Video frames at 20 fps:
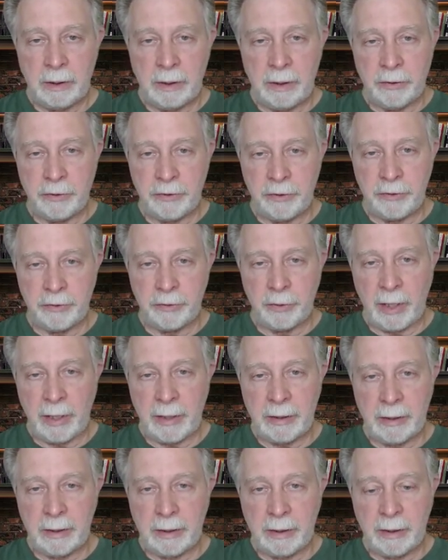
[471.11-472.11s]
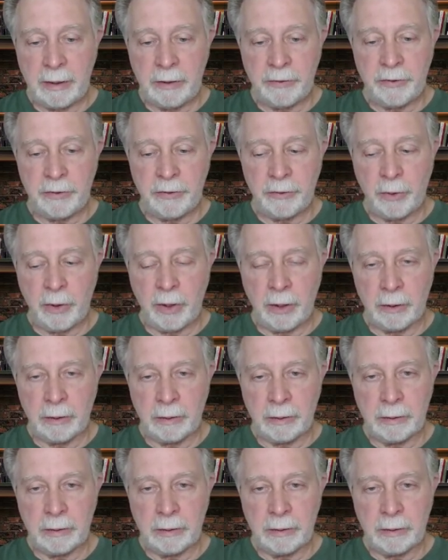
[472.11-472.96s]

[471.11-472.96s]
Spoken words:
This is right, this is wrong.